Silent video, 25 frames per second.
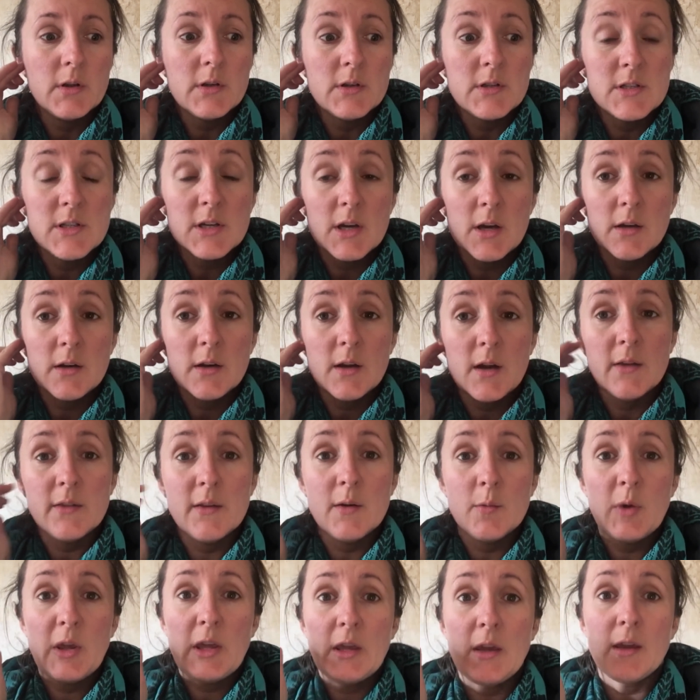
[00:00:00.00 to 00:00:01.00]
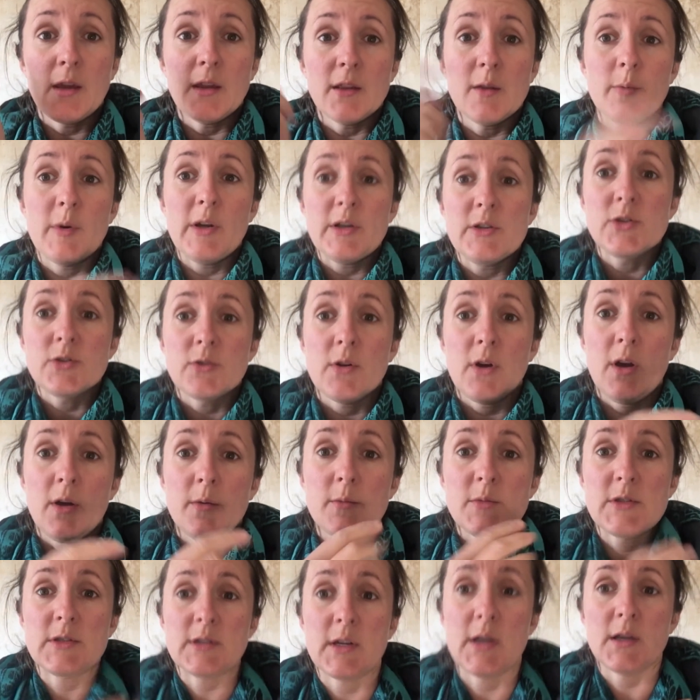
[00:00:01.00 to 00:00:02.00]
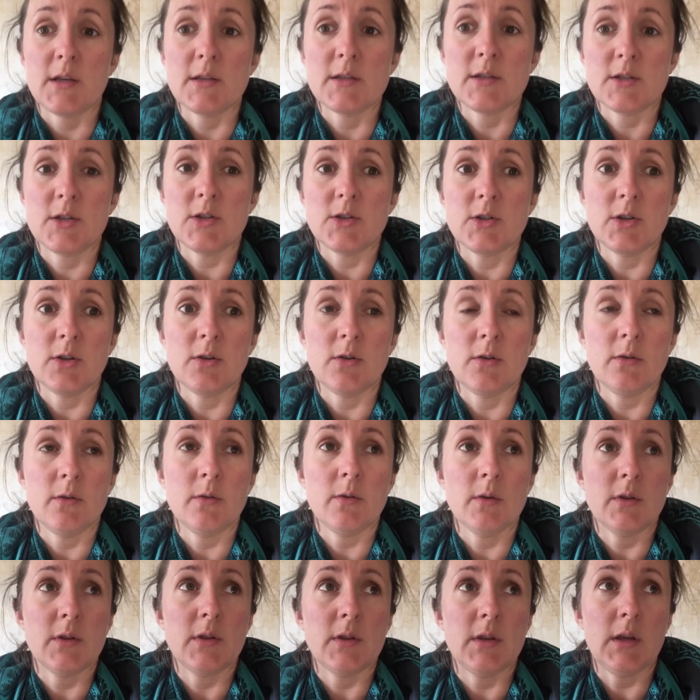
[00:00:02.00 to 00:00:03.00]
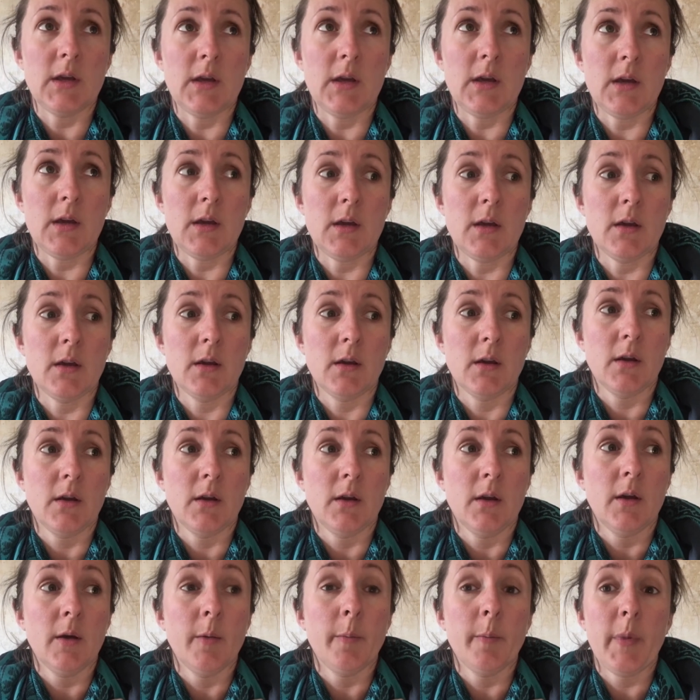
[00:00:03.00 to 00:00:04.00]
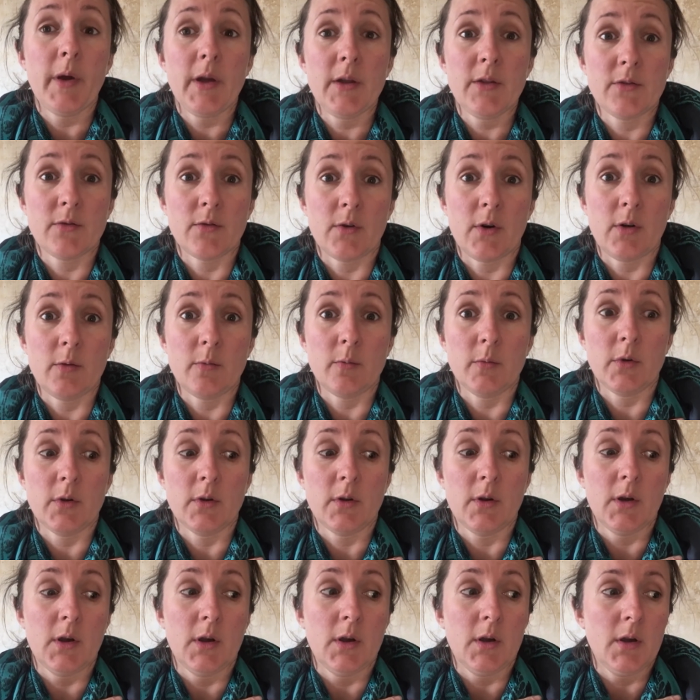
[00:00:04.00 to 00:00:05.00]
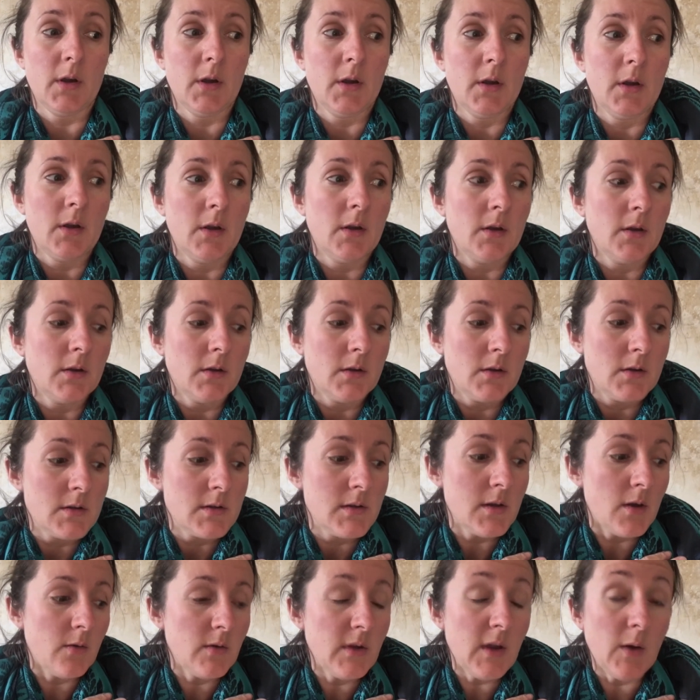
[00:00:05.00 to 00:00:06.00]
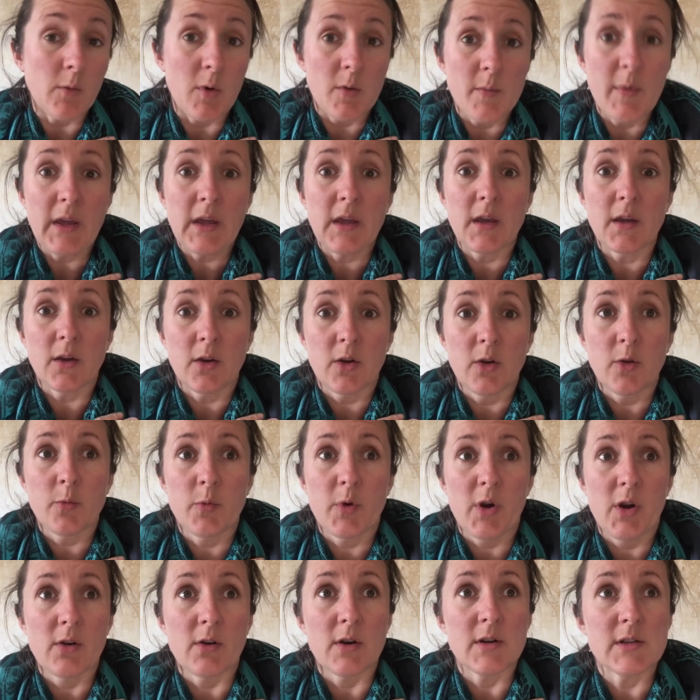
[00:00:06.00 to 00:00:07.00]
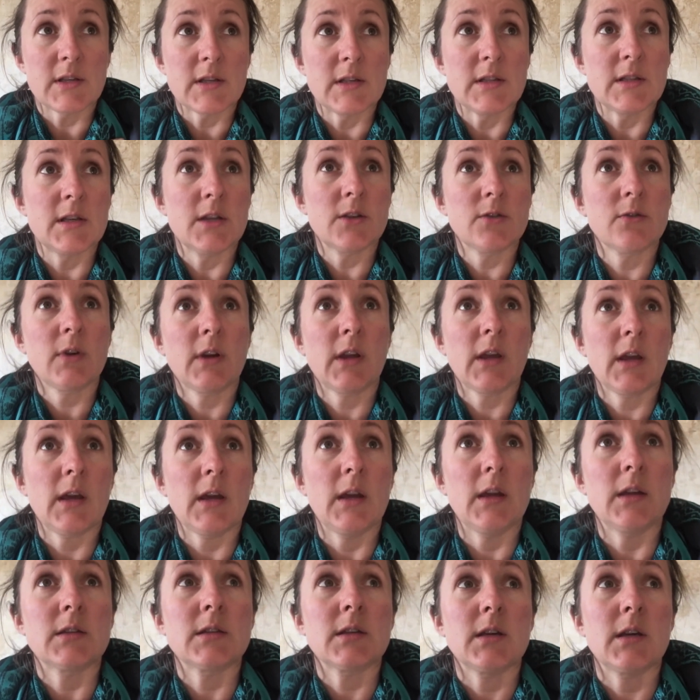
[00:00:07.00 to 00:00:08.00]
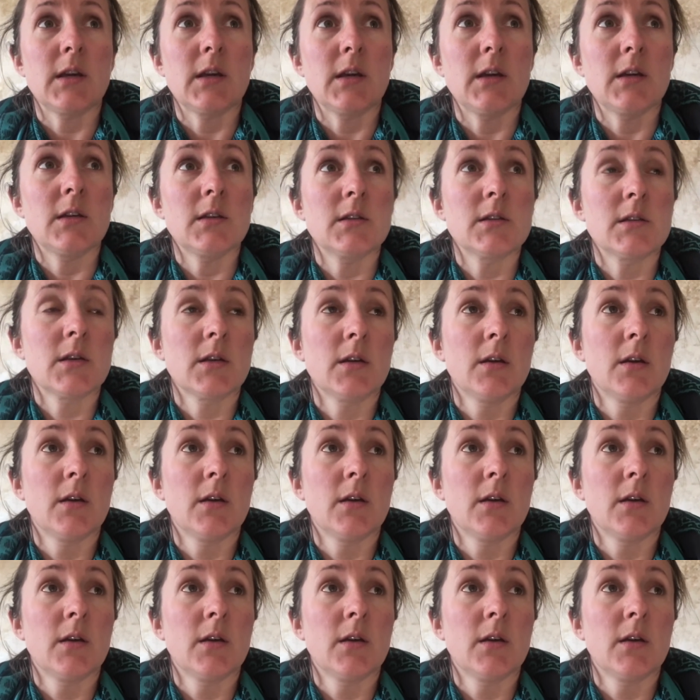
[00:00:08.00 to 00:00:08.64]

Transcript: done, and then we can get the plasterer upstairs to do the bathroom. So yeah, we're making good progress considering we